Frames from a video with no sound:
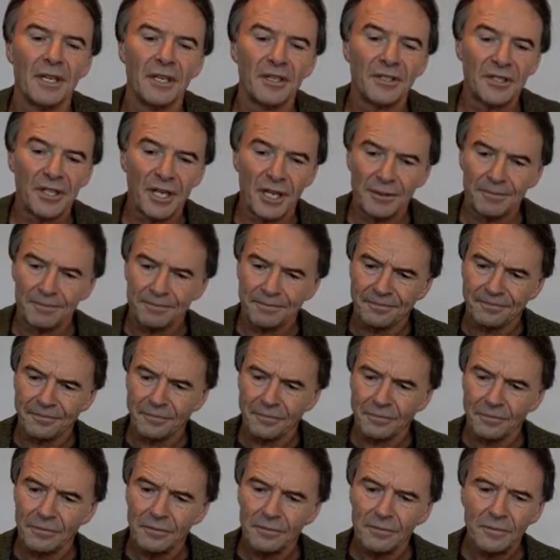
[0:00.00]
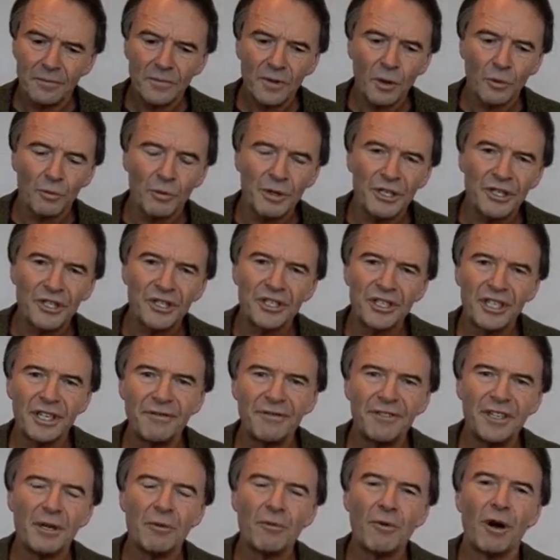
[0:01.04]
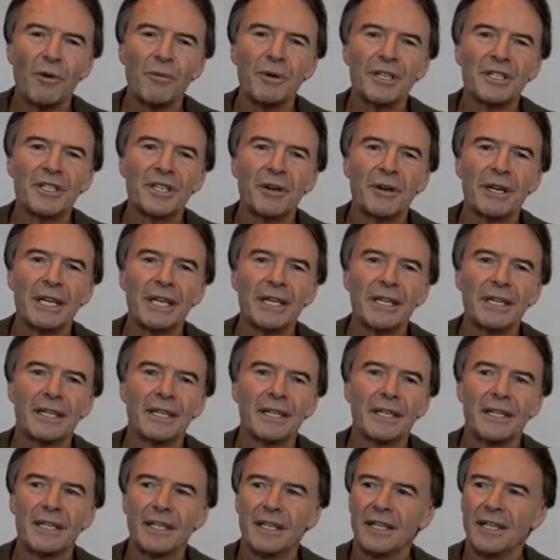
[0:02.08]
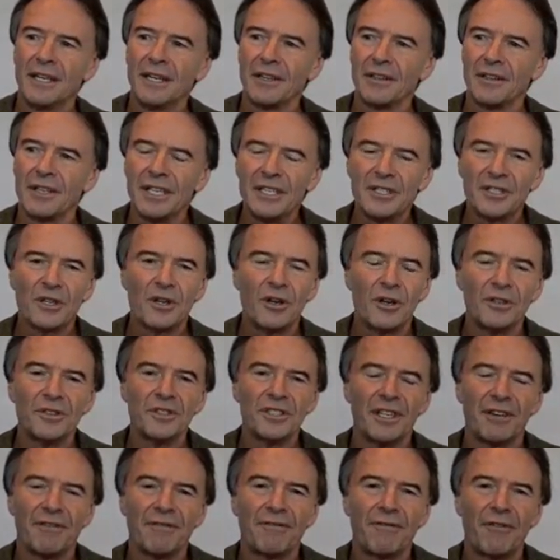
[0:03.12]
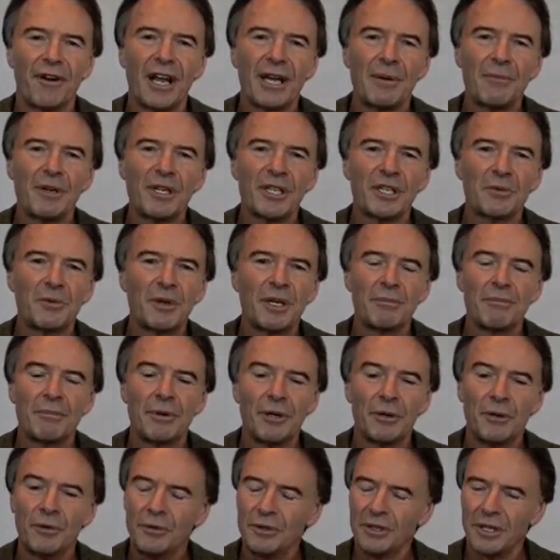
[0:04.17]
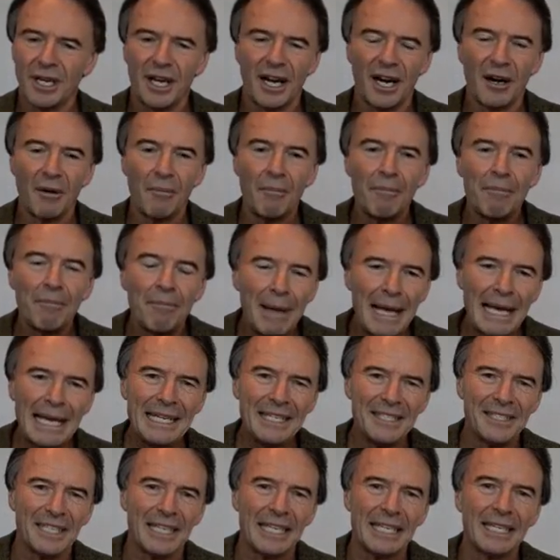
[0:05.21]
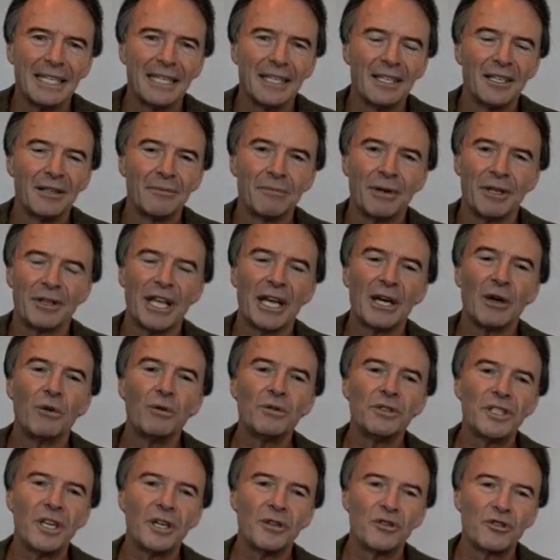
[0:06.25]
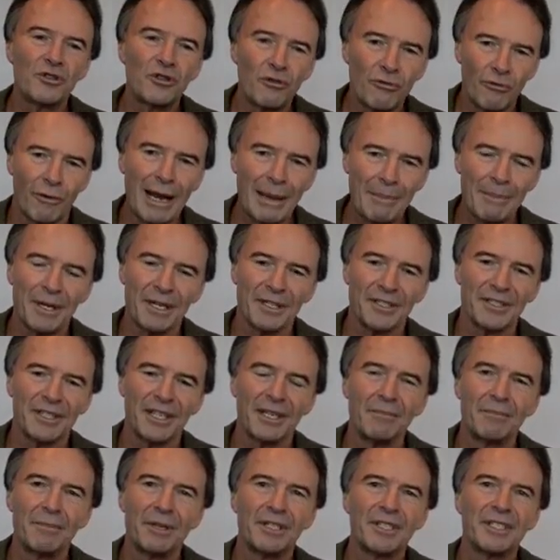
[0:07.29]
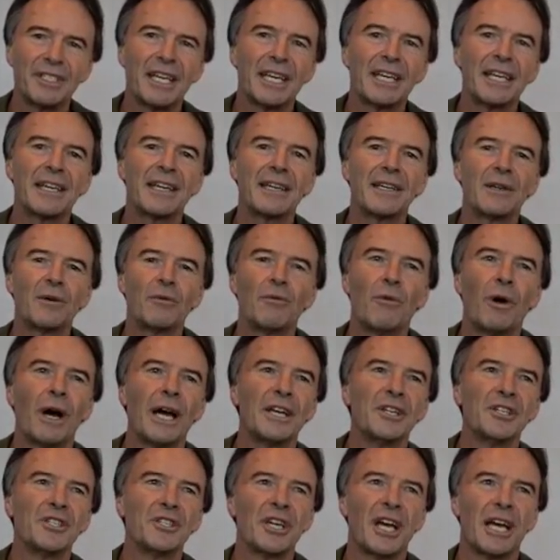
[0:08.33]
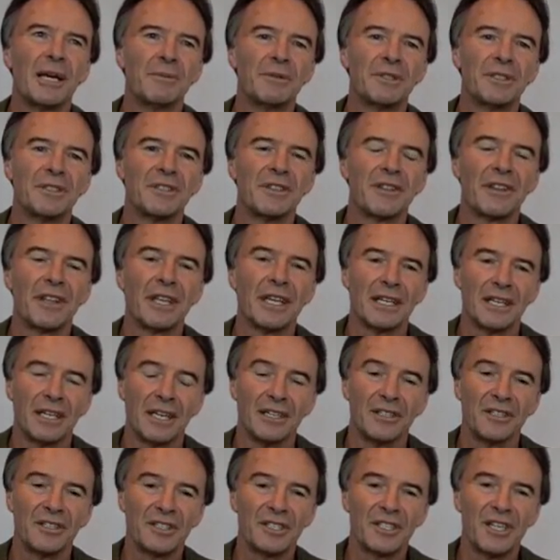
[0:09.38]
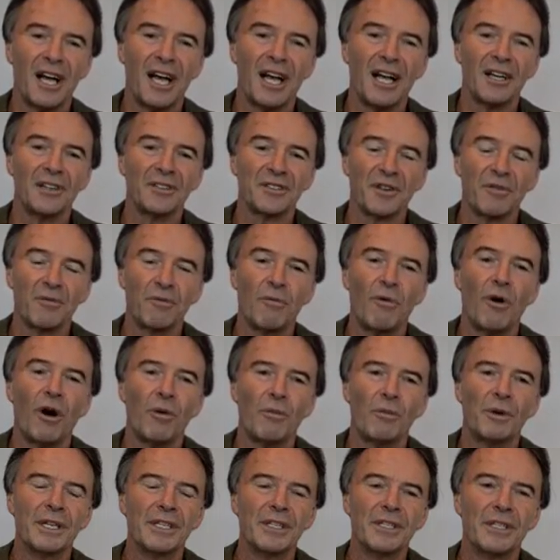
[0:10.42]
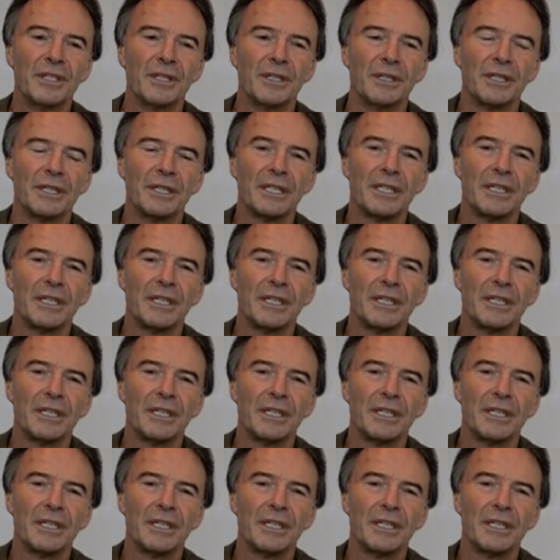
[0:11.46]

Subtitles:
So we're shifting what we're doing. These concept frameworks we build are amazing, but they also trap us in particular ways, shapes and styles of what we do.